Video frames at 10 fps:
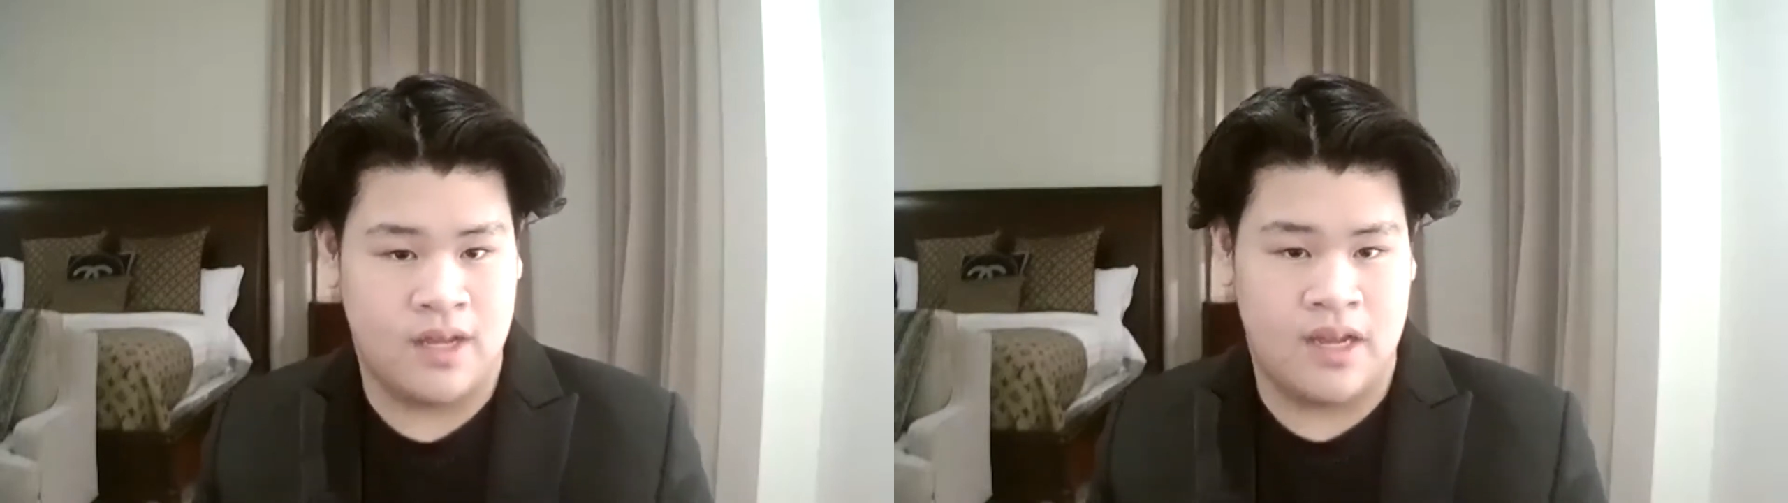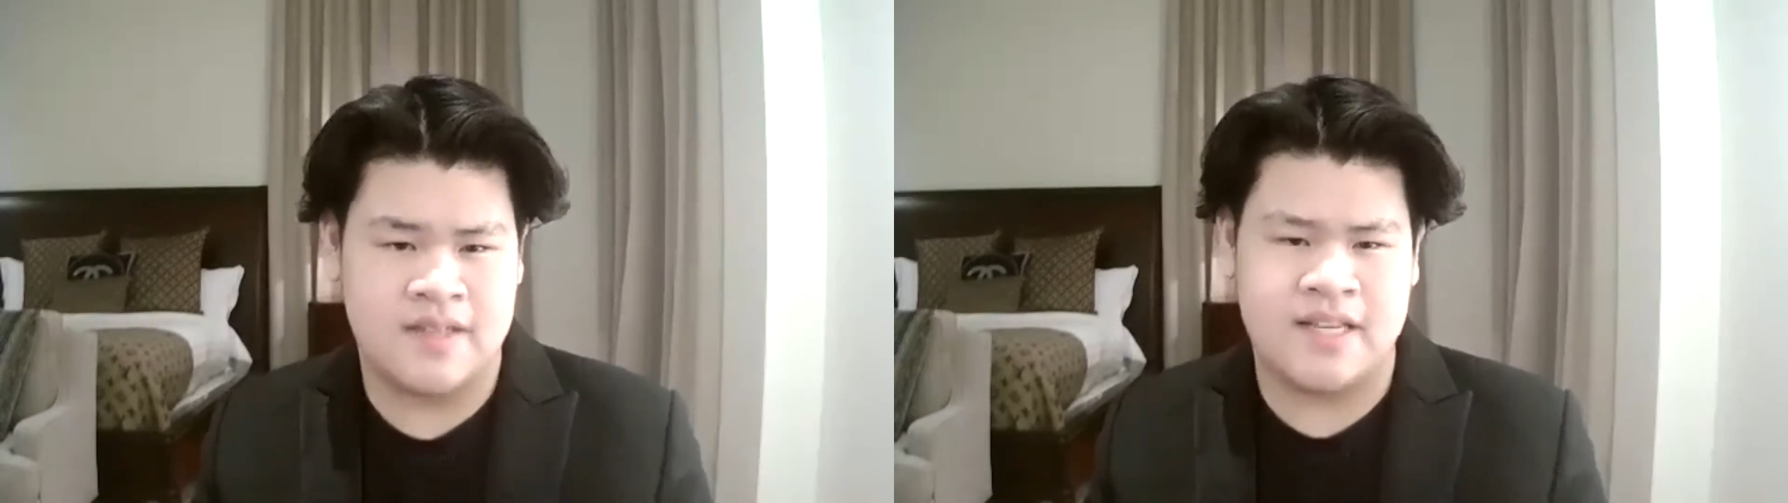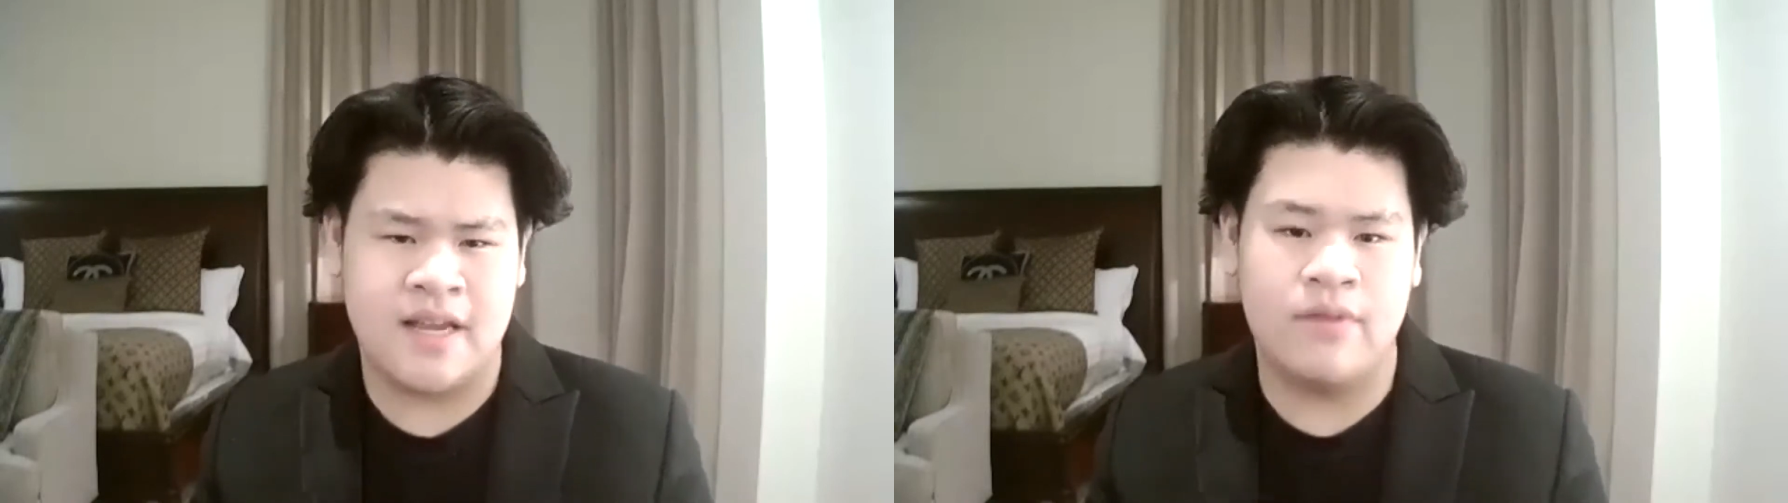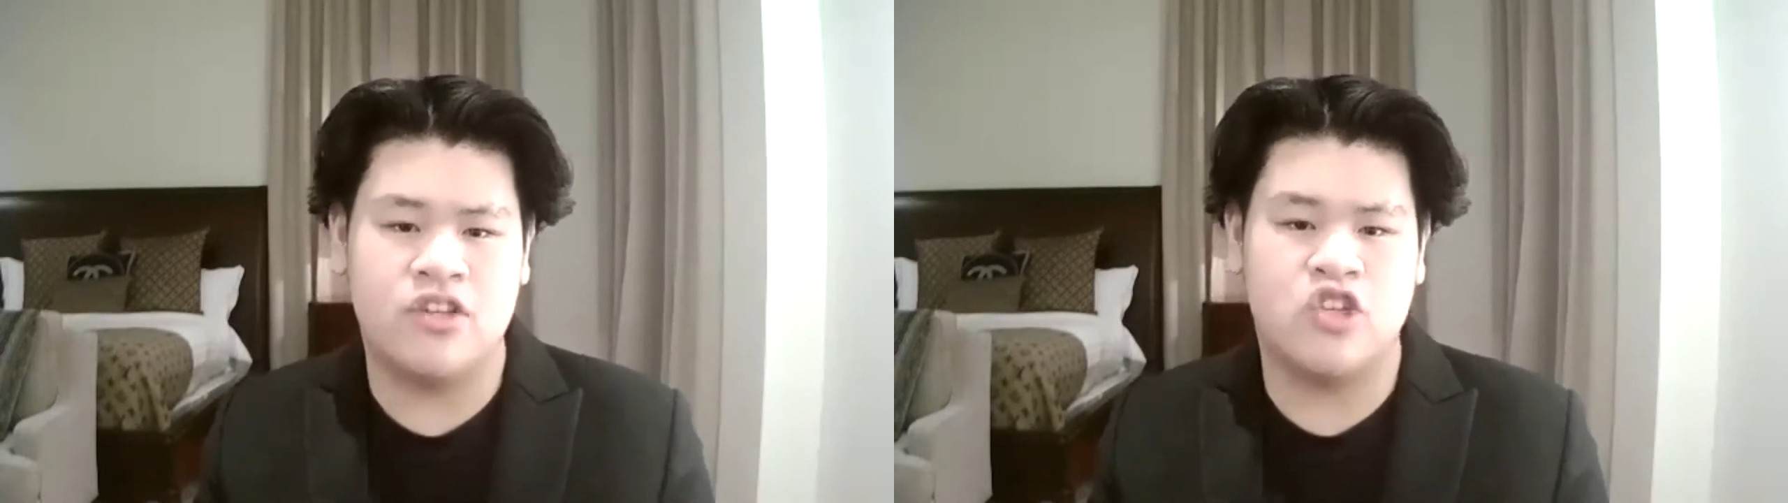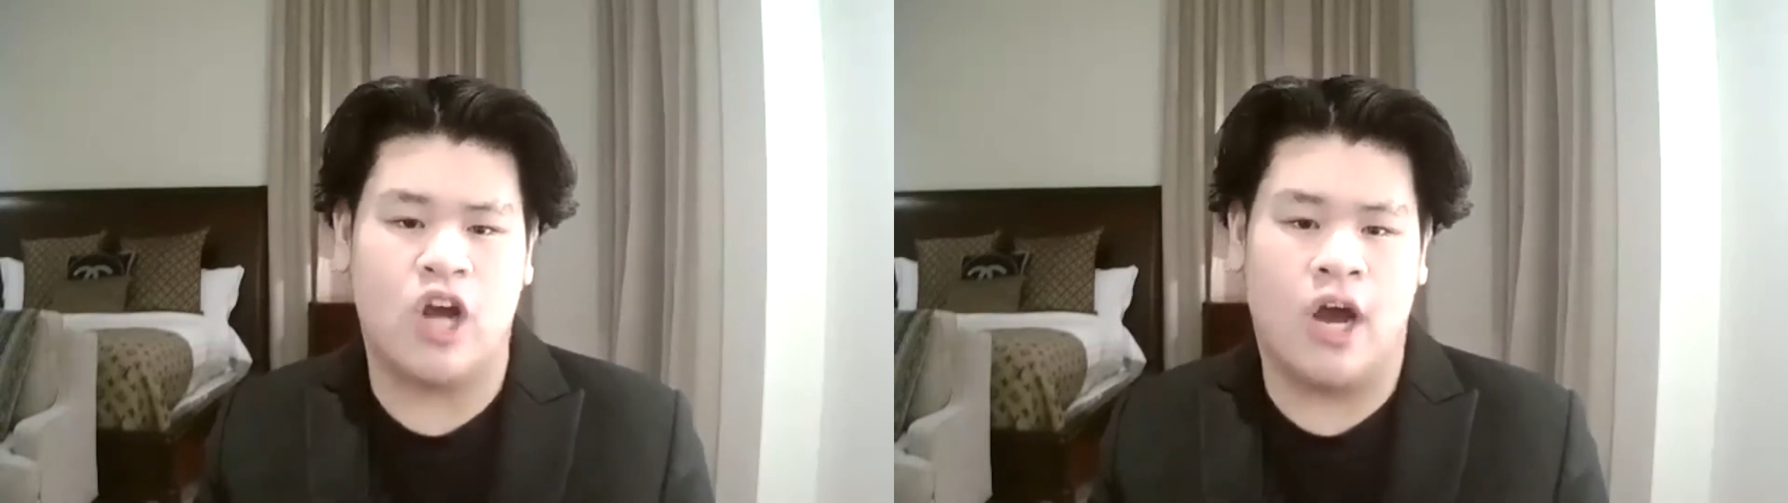Some of
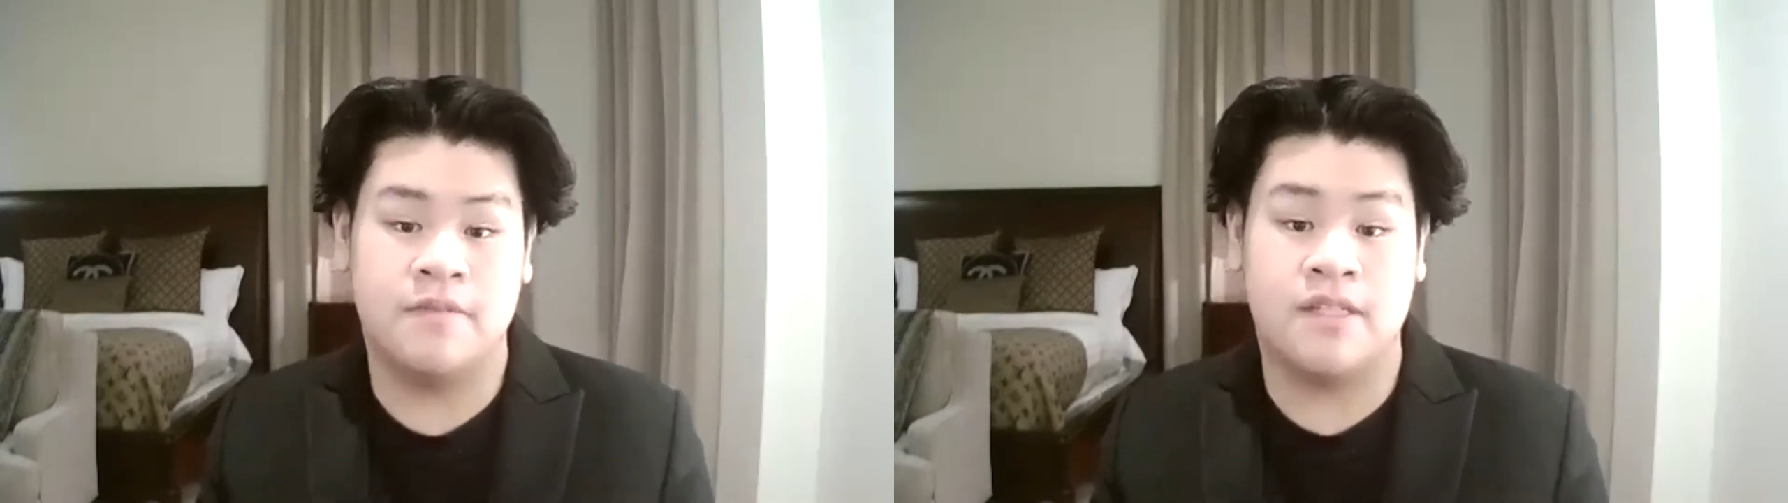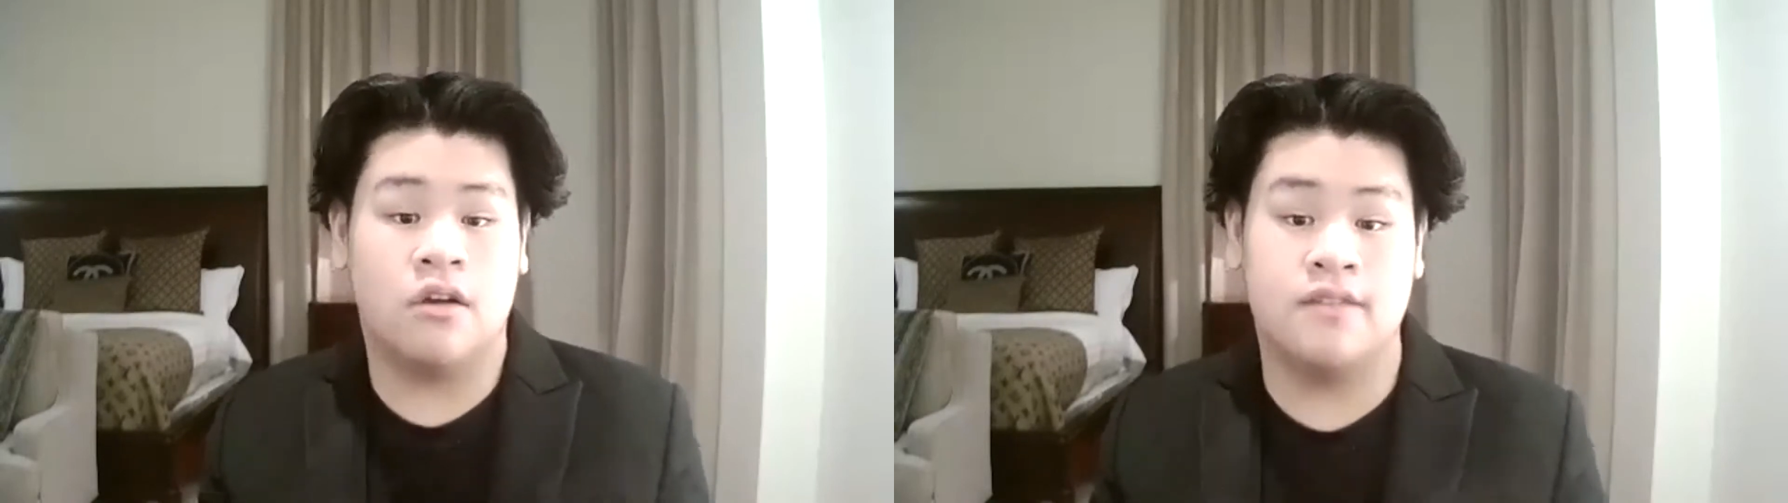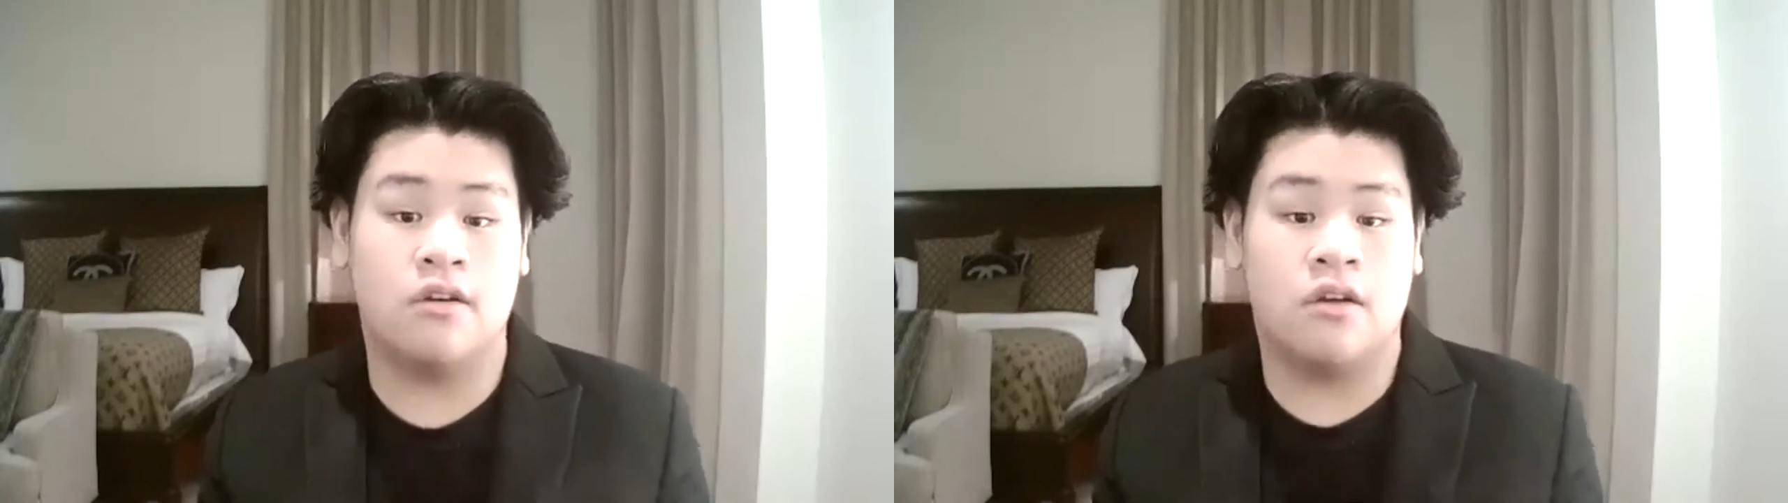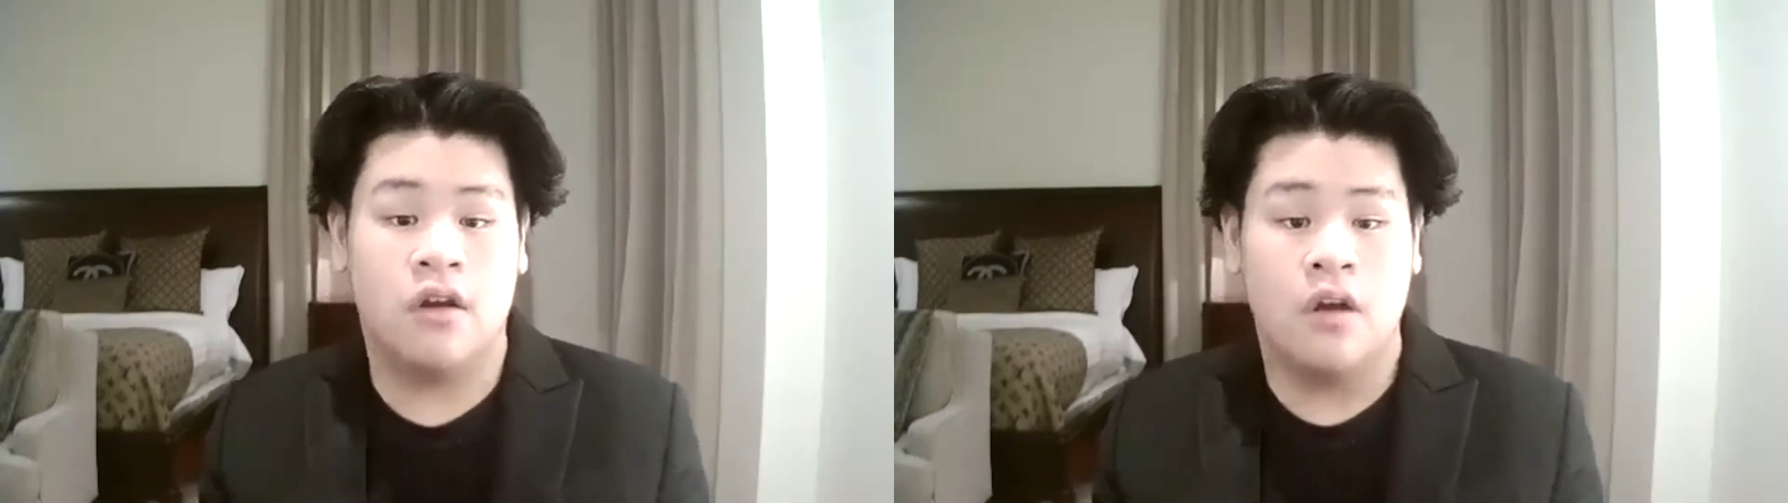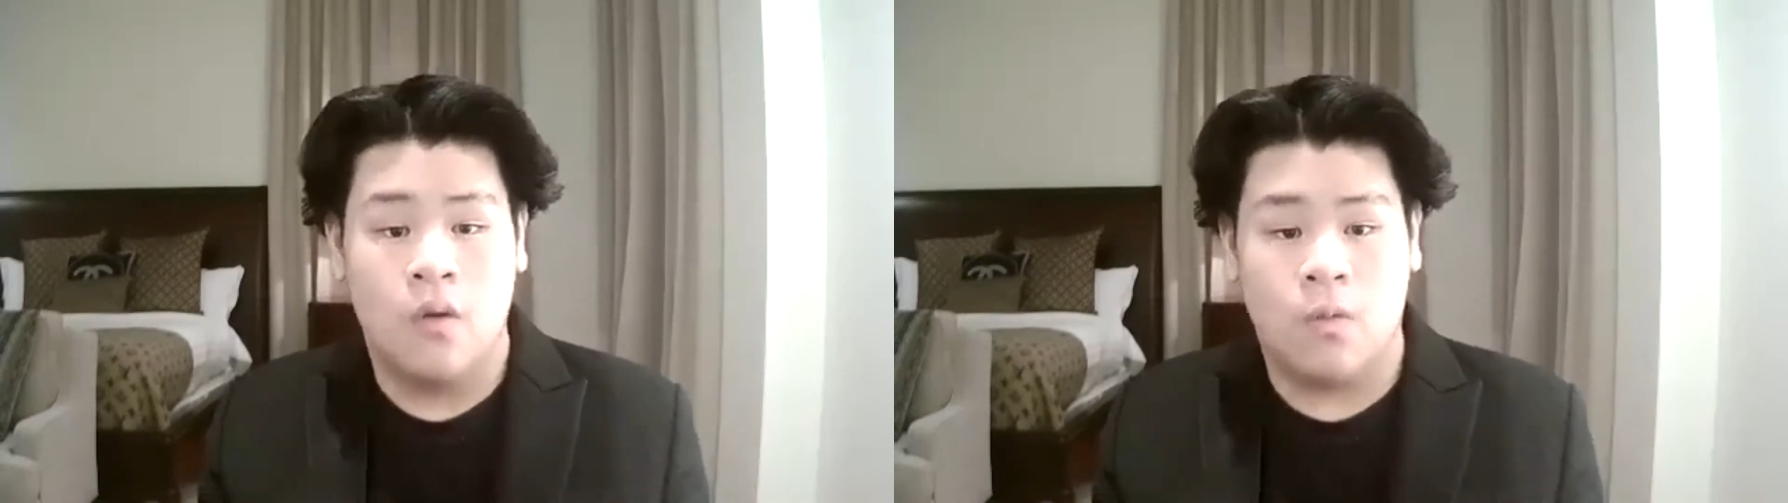the jobs they took
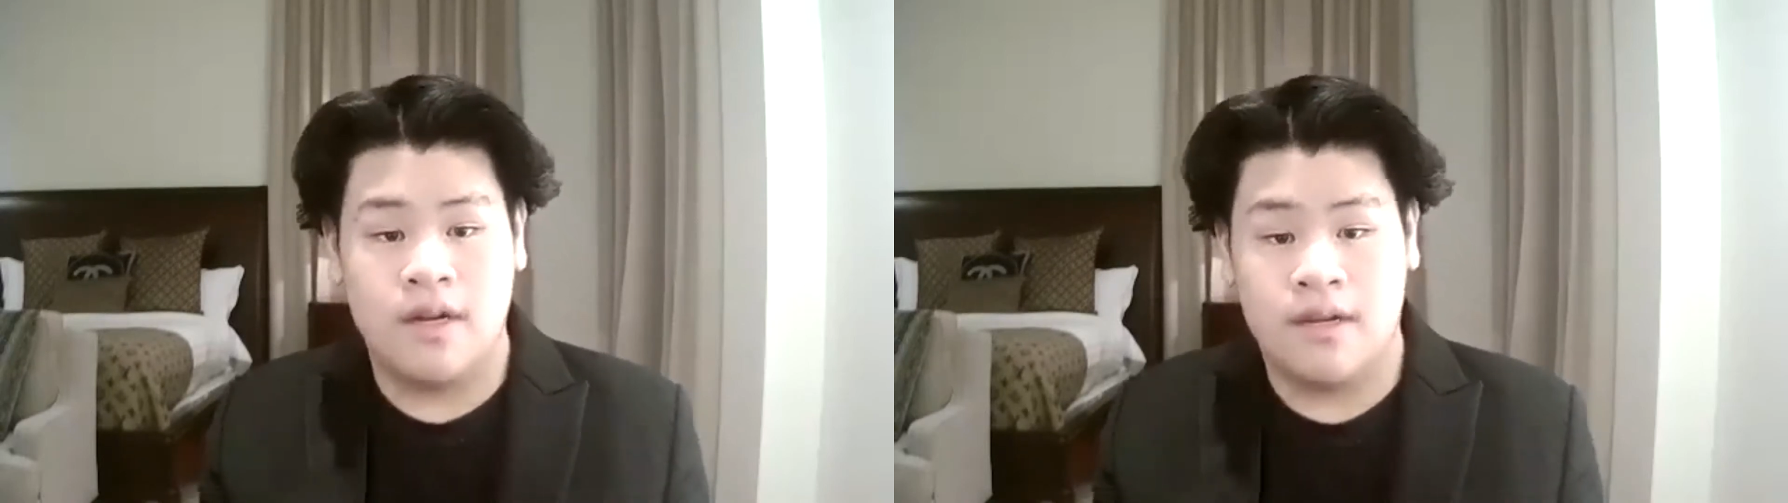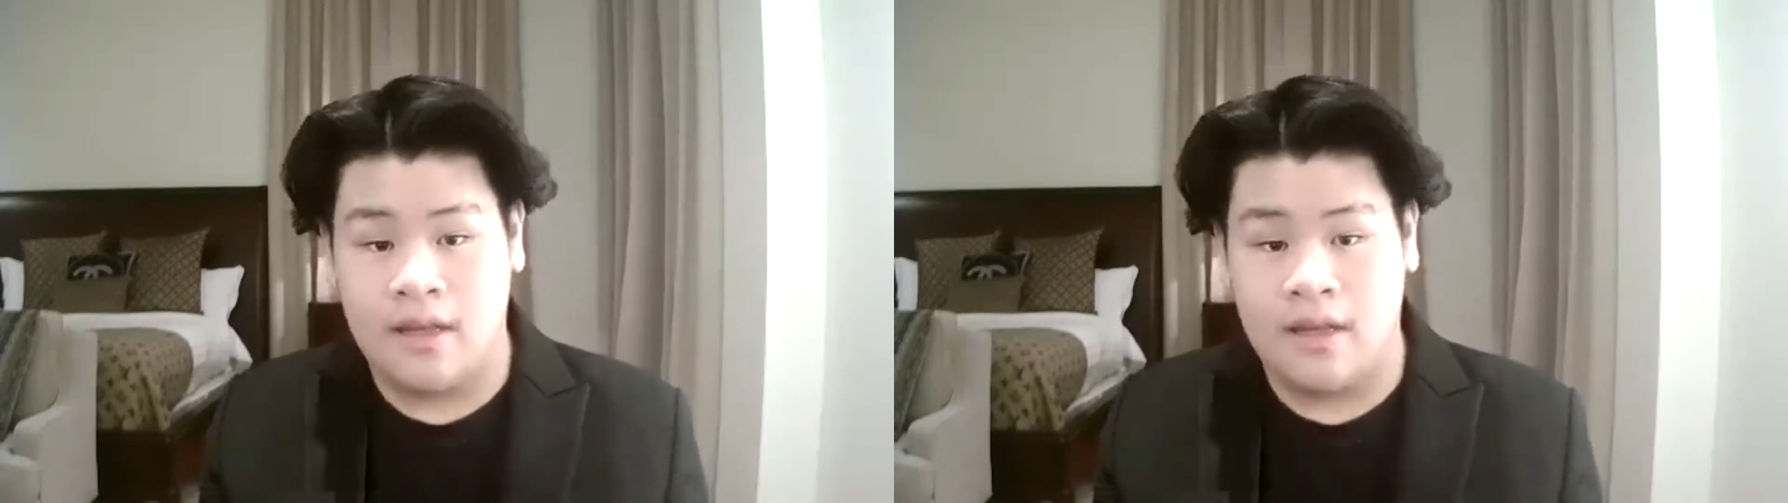were in the